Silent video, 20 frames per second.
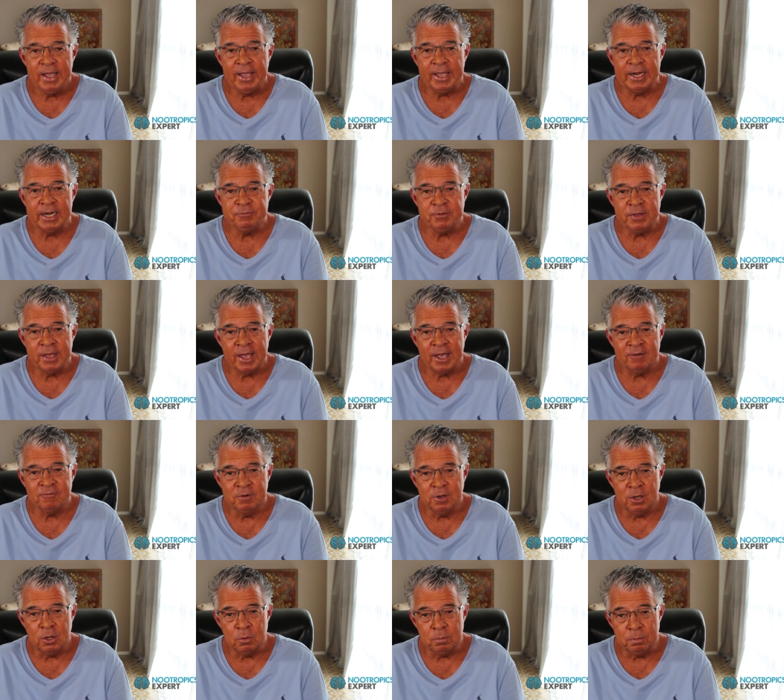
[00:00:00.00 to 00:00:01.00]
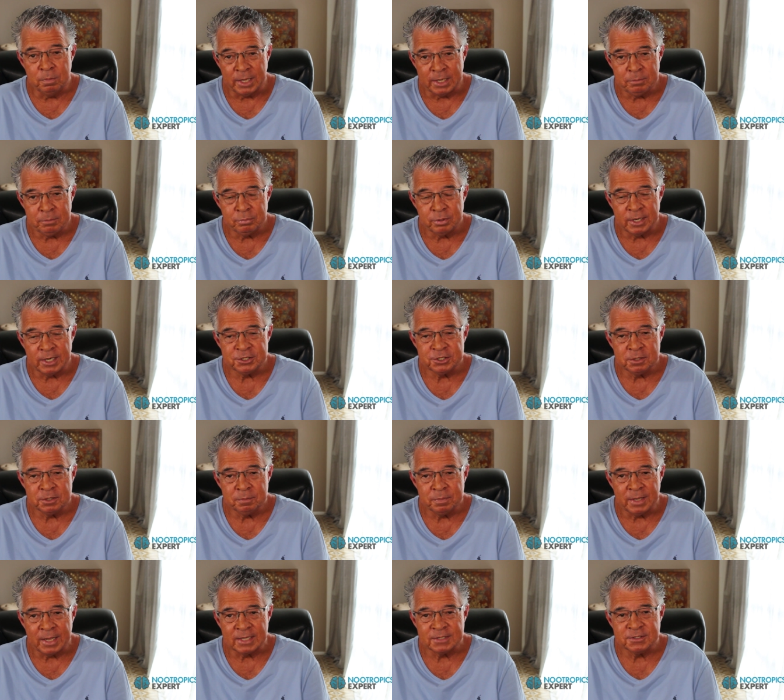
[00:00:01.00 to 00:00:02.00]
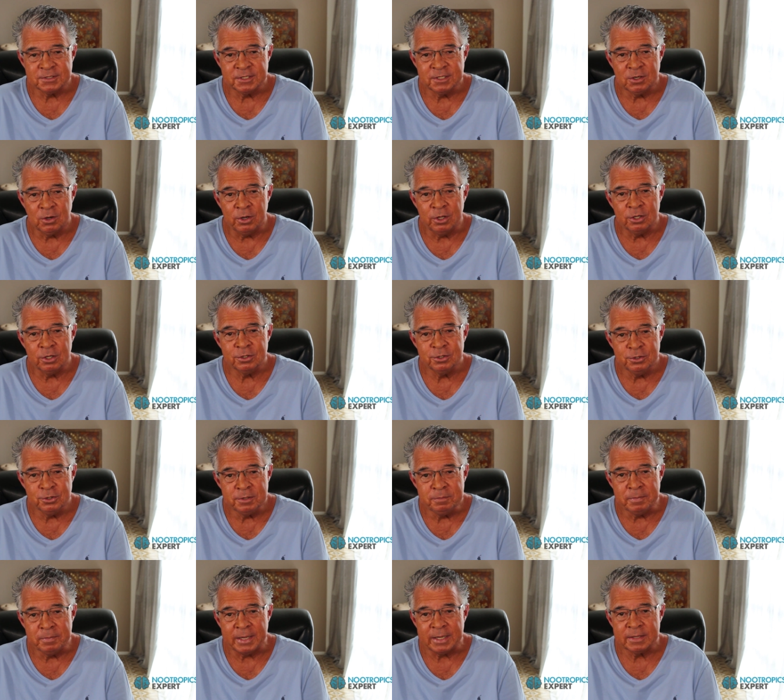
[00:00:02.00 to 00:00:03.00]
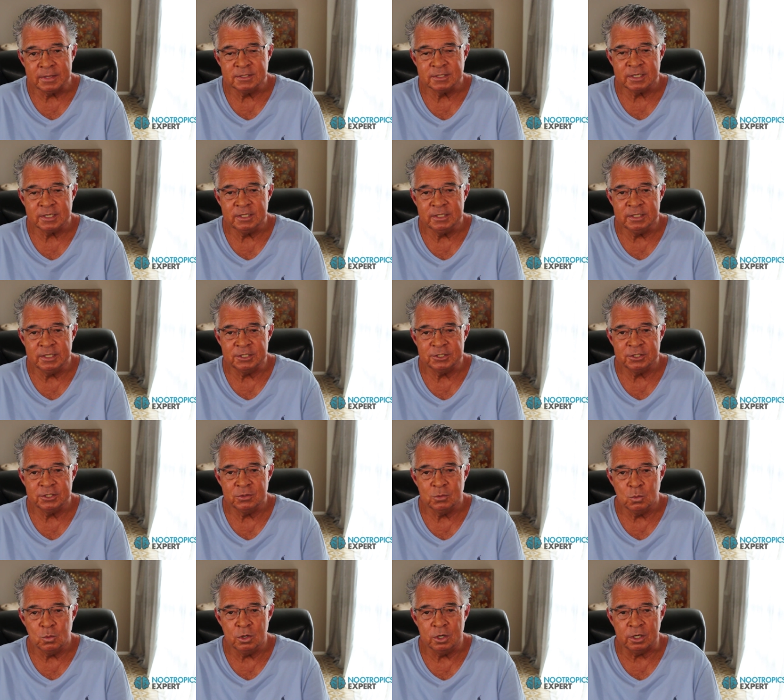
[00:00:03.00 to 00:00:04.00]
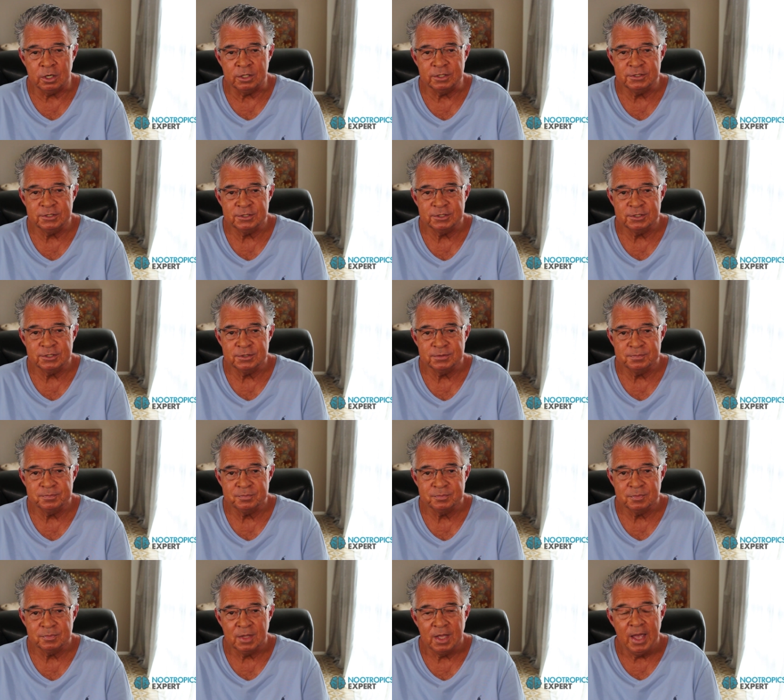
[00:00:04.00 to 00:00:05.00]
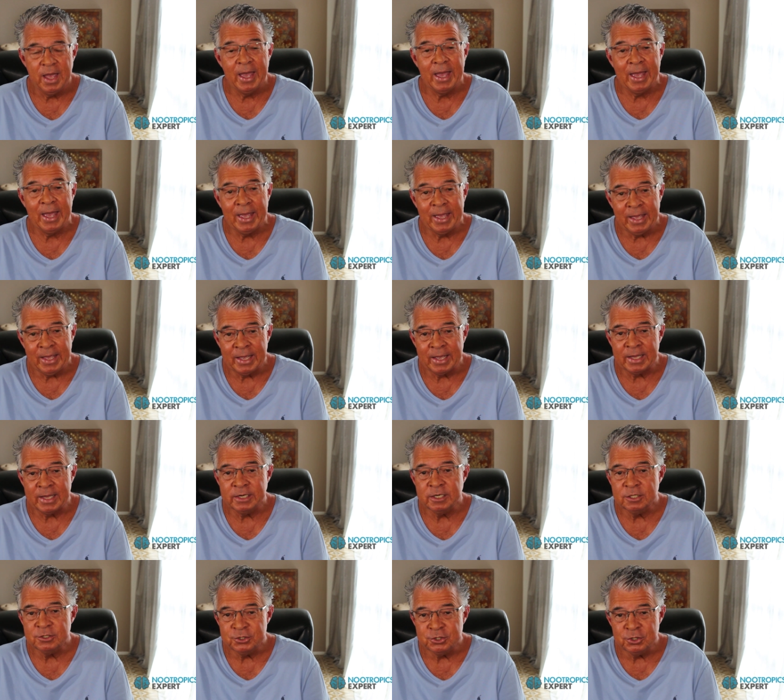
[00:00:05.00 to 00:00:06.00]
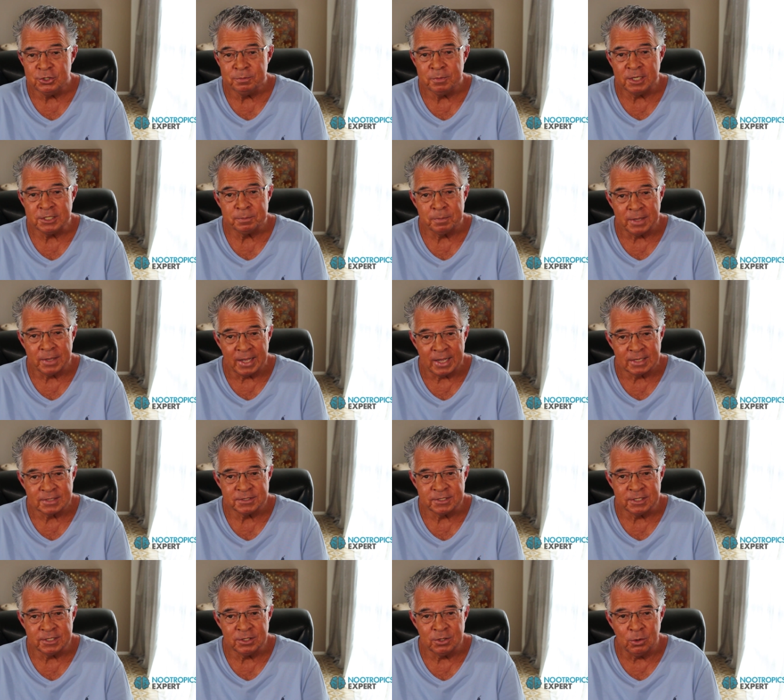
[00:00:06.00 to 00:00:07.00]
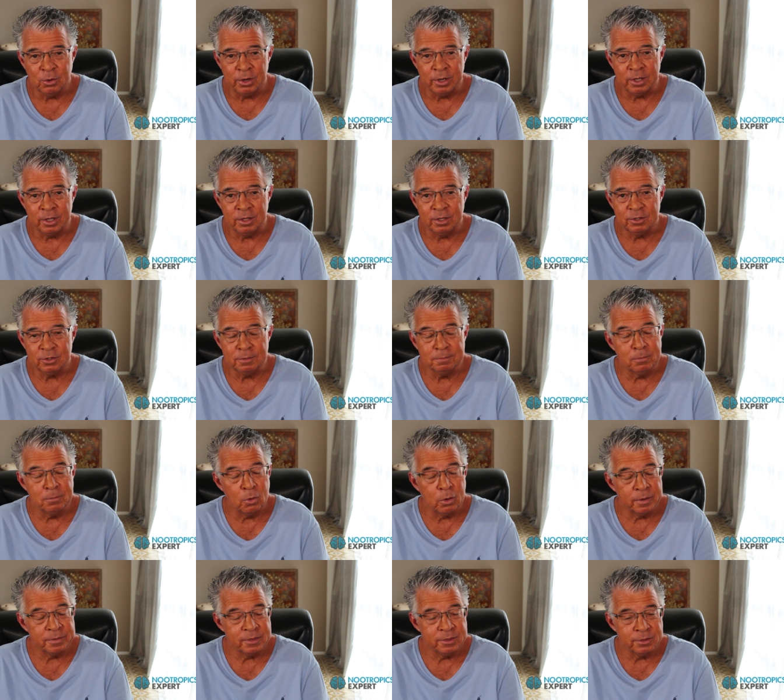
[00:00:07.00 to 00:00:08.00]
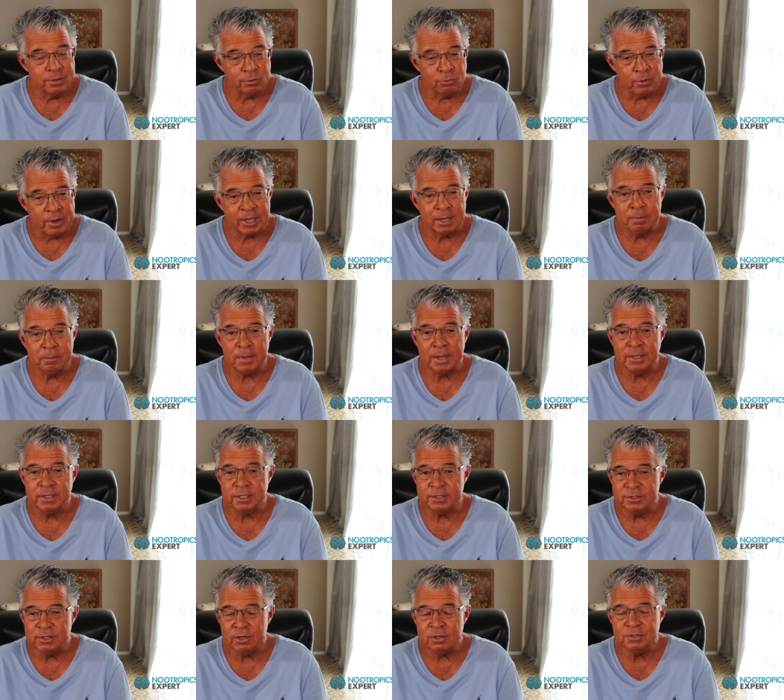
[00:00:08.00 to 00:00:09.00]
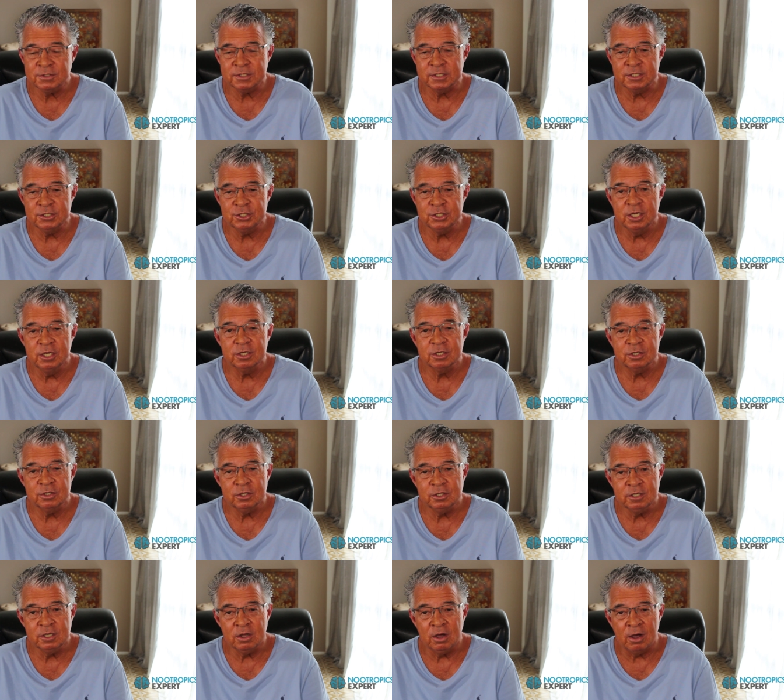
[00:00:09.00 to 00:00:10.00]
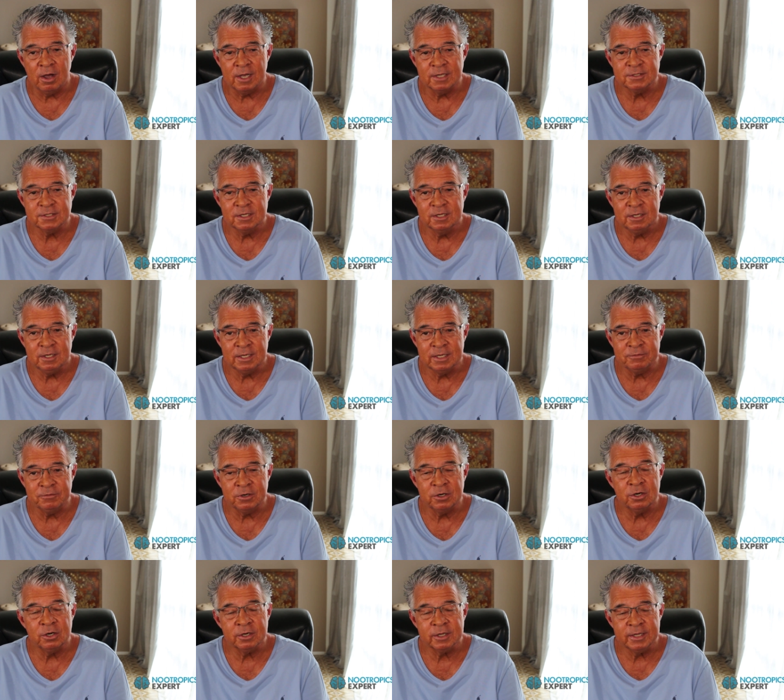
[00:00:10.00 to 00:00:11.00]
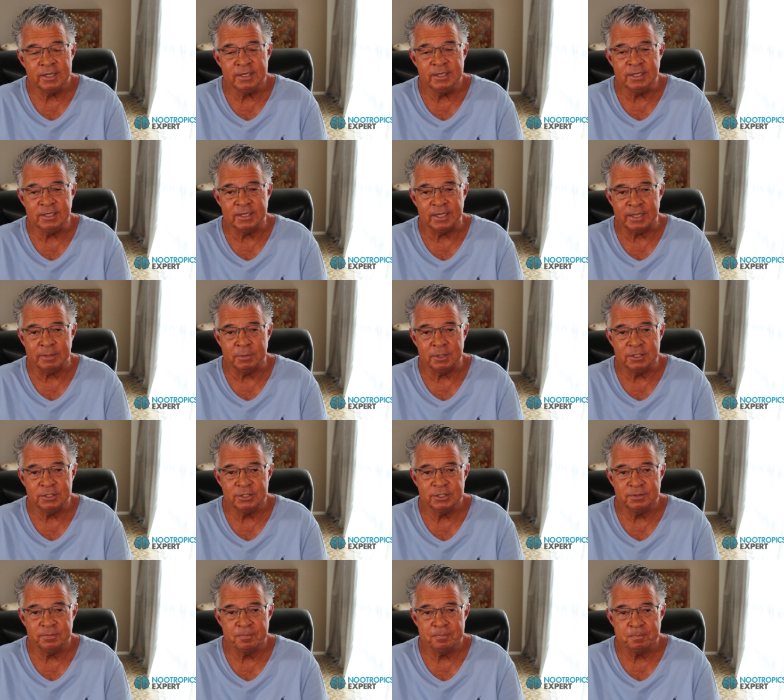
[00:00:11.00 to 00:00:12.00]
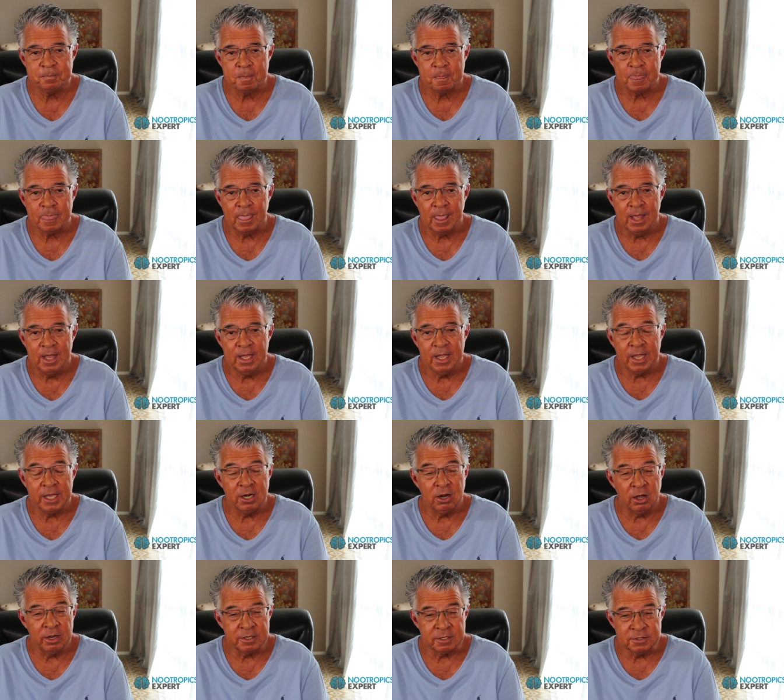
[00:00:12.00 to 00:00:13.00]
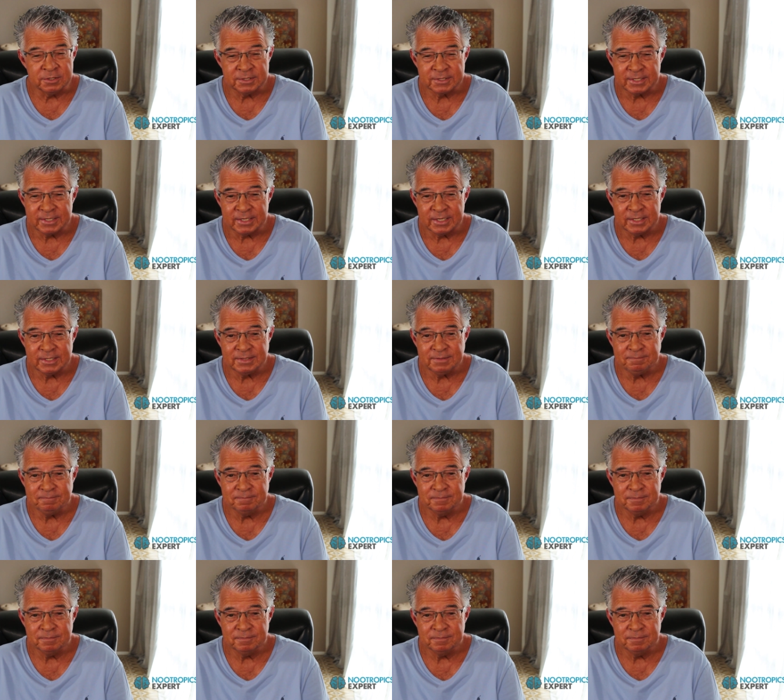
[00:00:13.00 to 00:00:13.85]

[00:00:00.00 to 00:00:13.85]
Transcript: And if you have low blood pressure, black seed oil could make this condition worse. And too much black seed oil, or more than the recommended dosage, could cause liver or kidney damage. And on your skin,